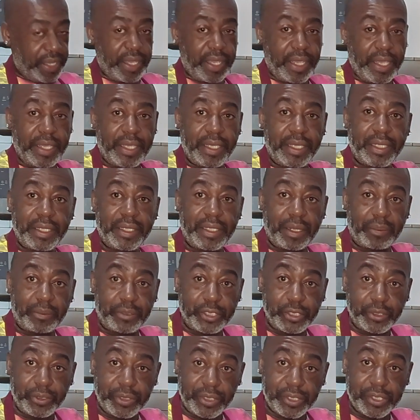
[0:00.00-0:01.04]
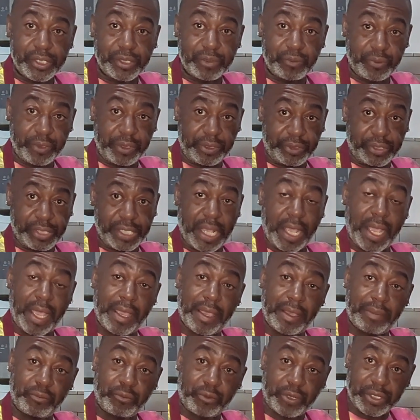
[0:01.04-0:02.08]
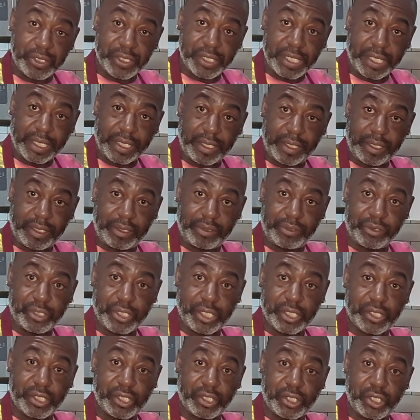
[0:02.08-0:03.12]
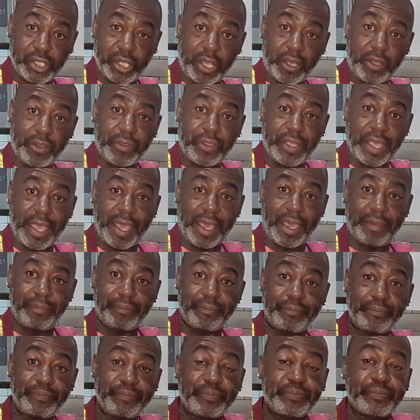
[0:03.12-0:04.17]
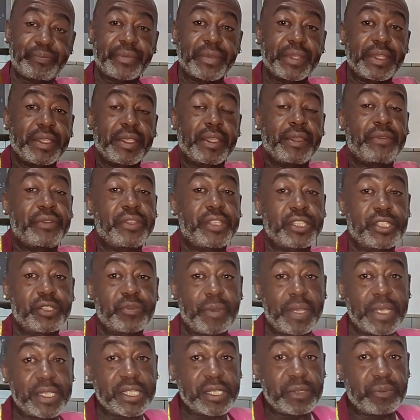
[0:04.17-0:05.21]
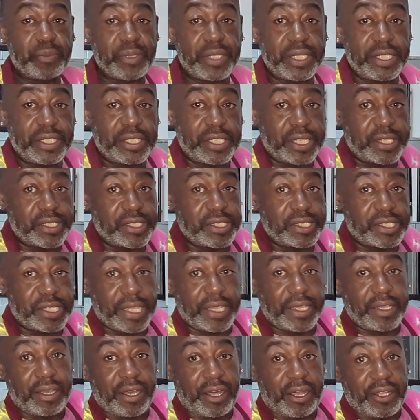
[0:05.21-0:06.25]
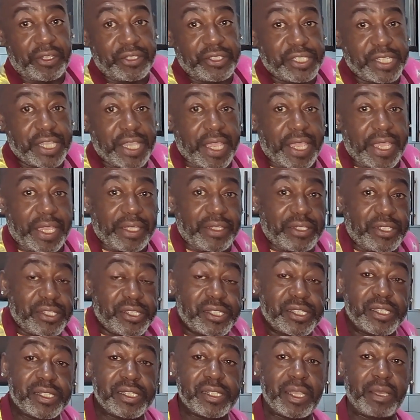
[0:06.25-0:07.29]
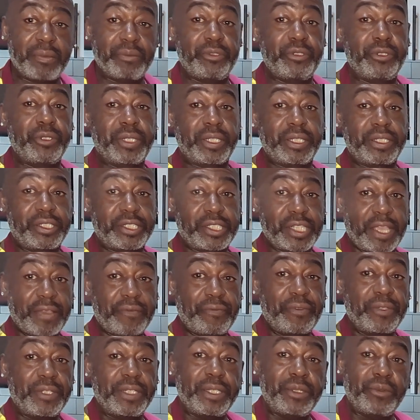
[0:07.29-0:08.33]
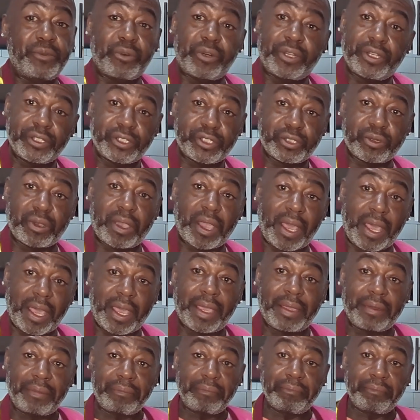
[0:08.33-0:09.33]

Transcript: And I'm going to do this in real time, once again, just to show that this recipe doesn't take all day, and this is something you could definitely want to try